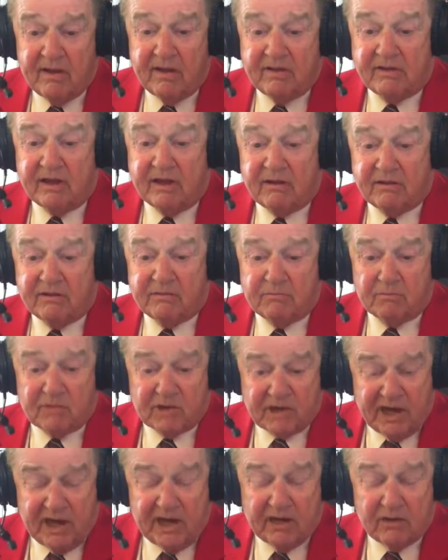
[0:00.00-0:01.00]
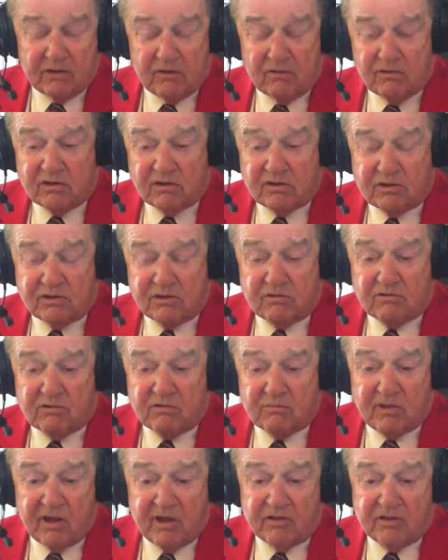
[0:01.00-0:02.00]
then McKeon, who was the general
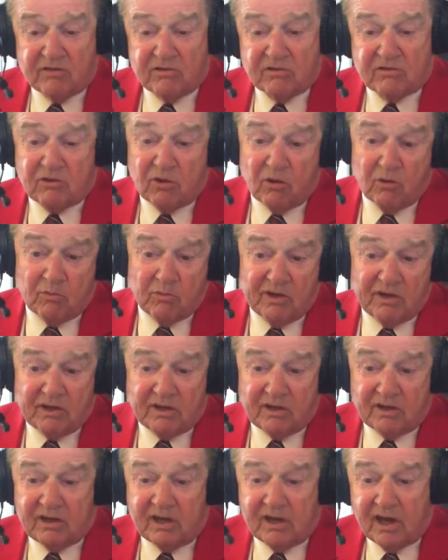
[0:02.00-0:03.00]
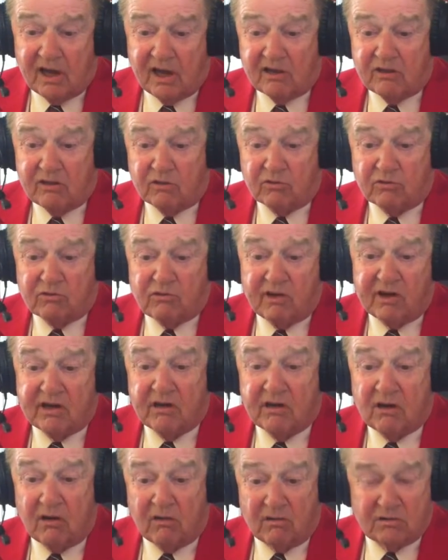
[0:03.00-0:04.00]
manager, told me that he had no trade
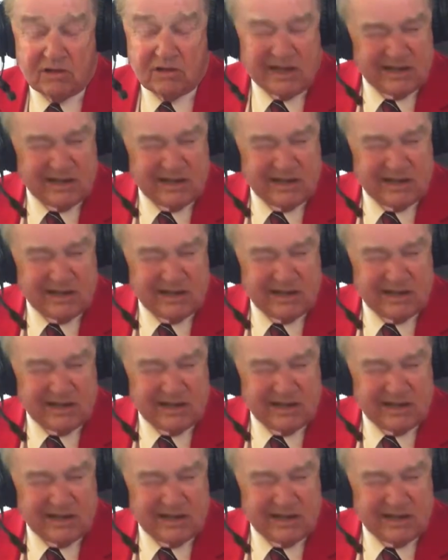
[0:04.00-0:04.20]
clause.